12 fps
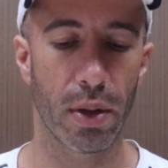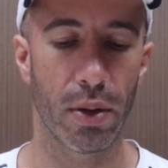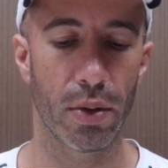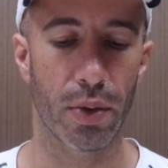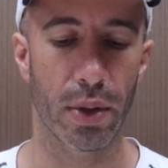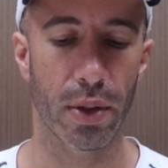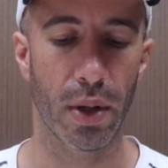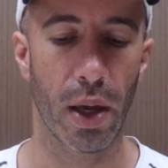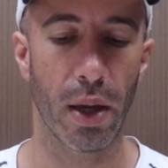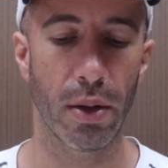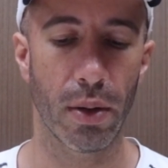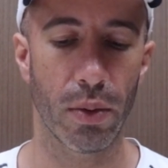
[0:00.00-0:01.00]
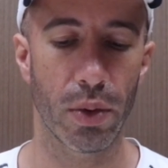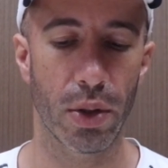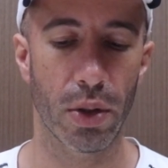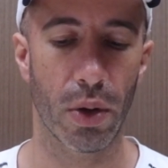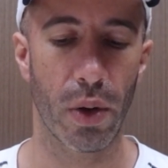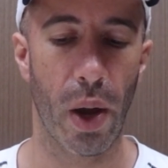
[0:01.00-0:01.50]
in translating
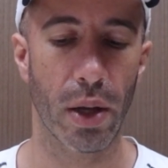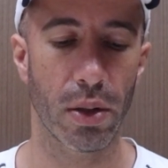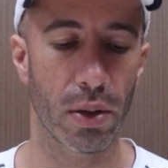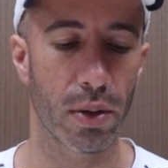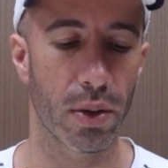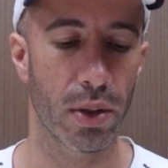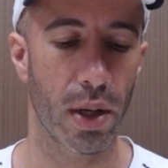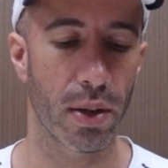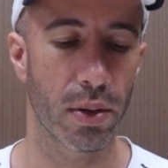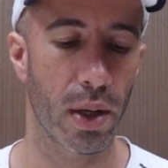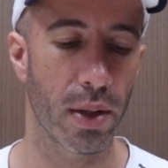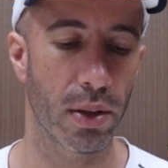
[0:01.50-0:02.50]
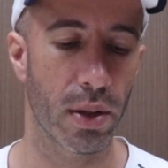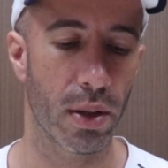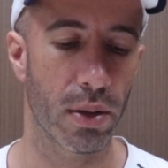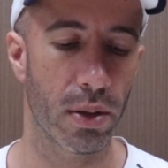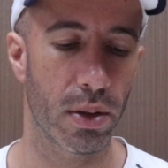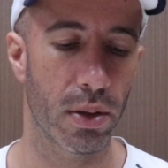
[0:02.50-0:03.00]
disconnected
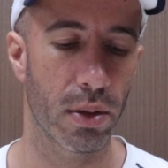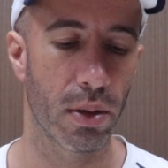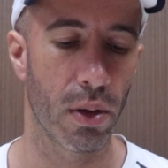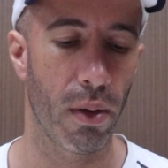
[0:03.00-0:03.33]
sentences